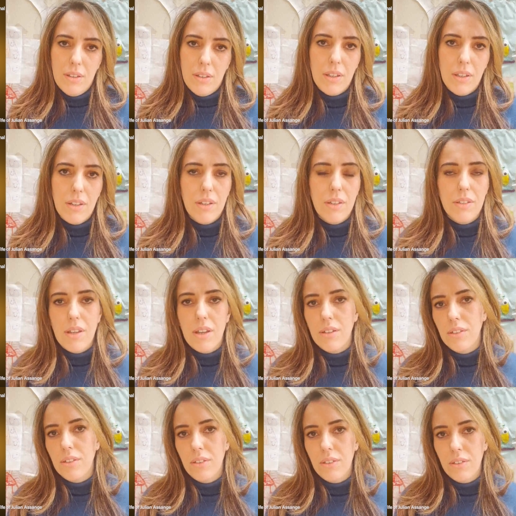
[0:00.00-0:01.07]
in his
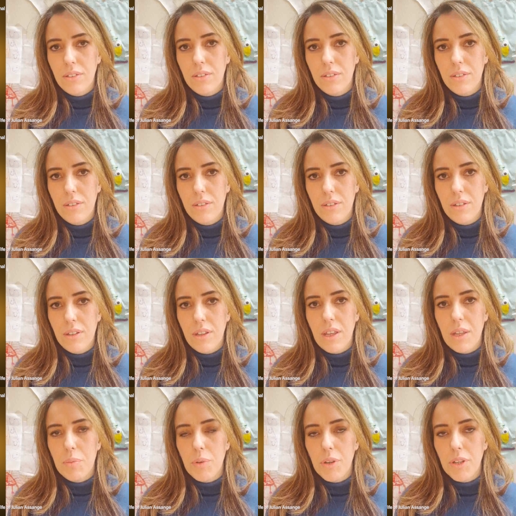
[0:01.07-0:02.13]
hands
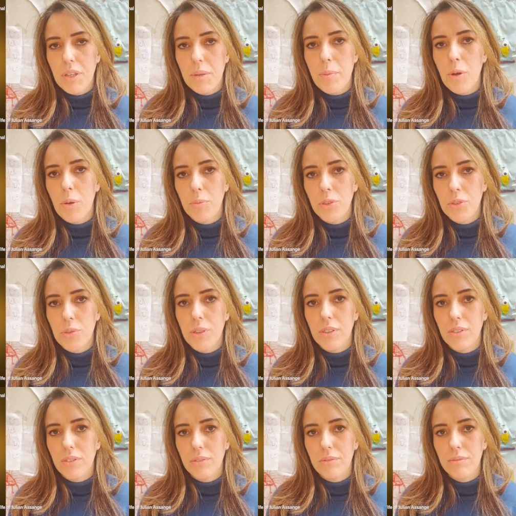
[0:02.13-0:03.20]
and bring him home to
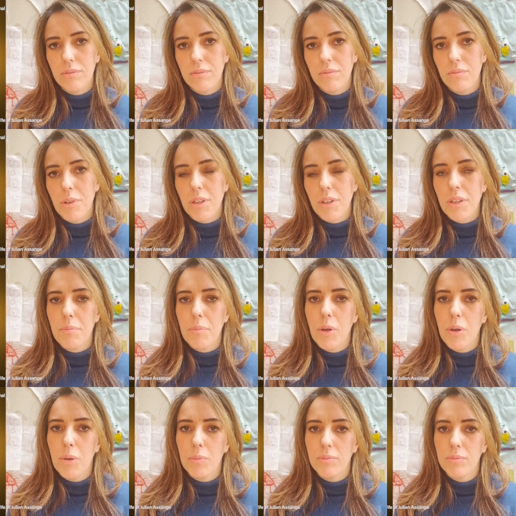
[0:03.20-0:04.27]
us, bring him
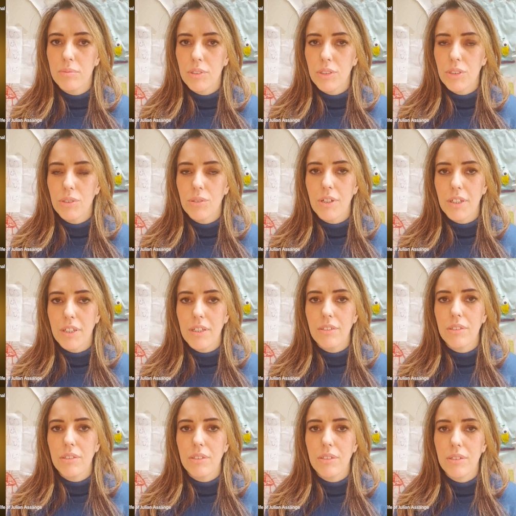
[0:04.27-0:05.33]
home to our
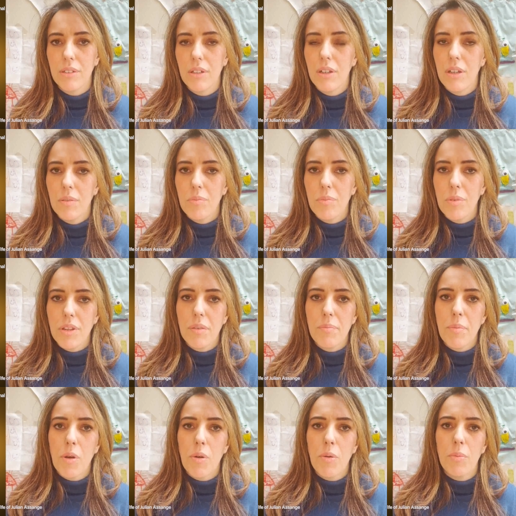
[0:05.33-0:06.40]
kids, bring him
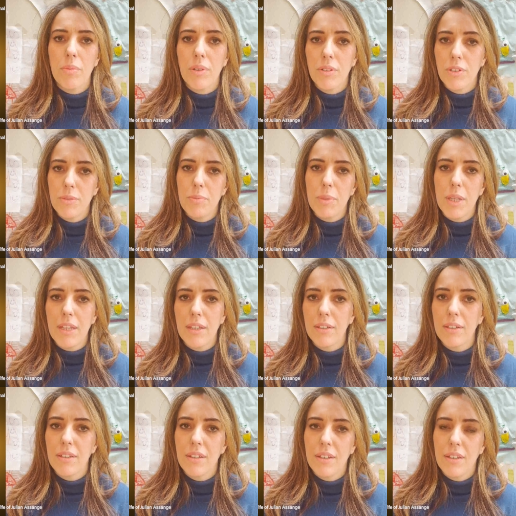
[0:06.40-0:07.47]
home to me,
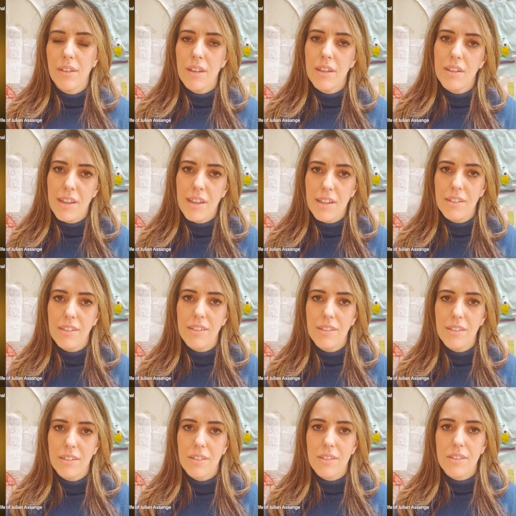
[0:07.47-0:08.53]
and end
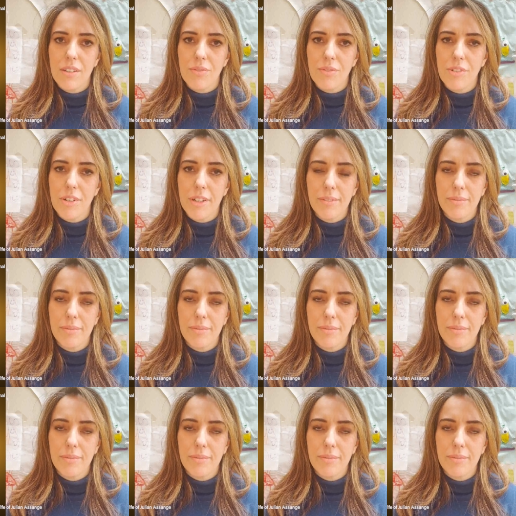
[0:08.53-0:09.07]
his suffering.